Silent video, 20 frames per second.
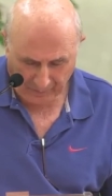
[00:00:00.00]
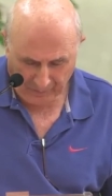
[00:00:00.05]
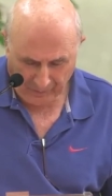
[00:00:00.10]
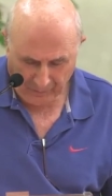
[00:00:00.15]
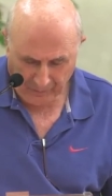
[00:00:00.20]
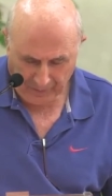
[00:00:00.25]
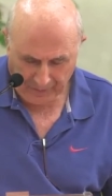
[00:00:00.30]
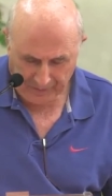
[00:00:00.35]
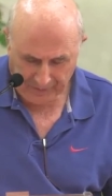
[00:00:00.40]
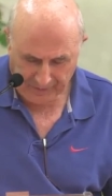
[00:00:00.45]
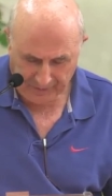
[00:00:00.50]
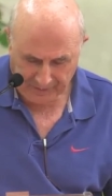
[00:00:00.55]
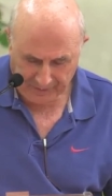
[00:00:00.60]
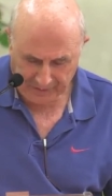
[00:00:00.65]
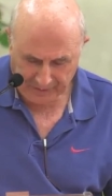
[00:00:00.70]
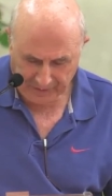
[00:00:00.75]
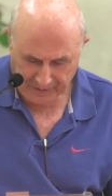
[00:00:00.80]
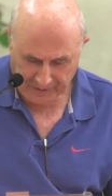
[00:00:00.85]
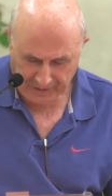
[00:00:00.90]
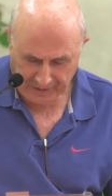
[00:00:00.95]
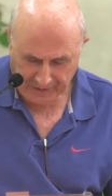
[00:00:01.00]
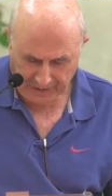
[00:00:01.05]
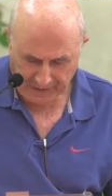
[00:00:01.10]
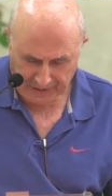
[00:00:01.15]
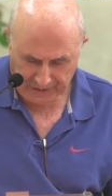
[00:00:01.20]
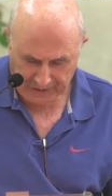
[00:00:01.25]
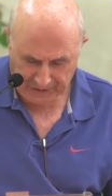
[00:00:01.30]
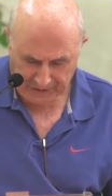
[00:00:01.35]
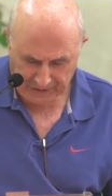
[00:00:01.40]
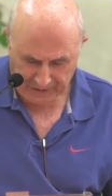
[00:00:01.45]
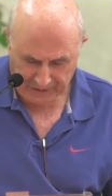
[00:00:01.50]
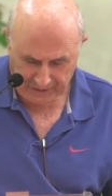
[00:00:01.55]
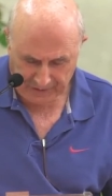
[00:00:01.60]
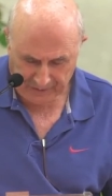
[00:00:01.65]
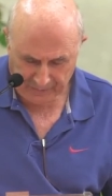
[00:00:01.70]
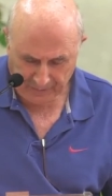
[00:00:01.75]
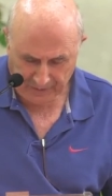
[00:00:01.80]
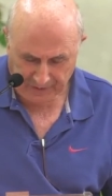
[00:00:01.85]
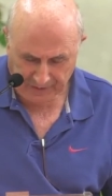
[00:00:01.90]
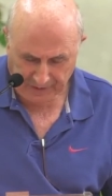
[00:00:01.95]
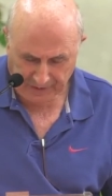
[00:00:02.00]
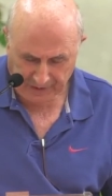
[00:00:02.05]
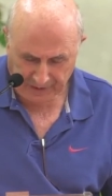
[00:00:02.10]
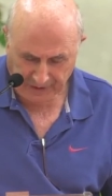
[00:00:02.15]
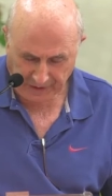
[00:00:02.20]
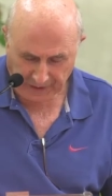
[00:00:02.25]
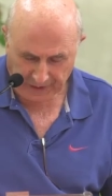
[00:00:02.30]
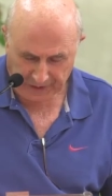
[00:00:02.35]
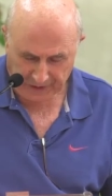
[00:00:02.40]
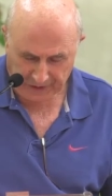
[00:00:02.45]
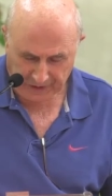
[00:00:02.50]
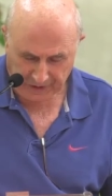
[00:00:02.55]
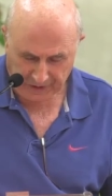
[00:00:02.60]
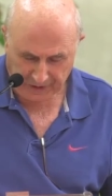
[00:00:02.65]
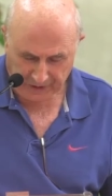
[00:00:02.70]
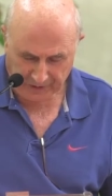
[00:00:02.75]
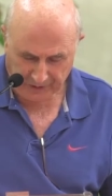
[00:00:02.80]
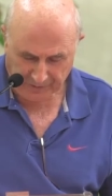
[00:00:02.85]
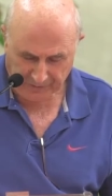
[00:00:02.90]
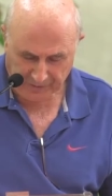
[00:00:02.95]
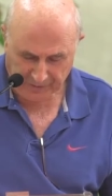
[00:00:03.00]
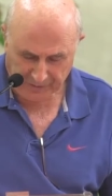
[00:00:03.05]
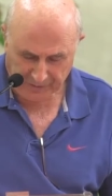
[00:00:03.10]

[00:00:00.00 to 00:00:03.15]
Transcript: with the creation of the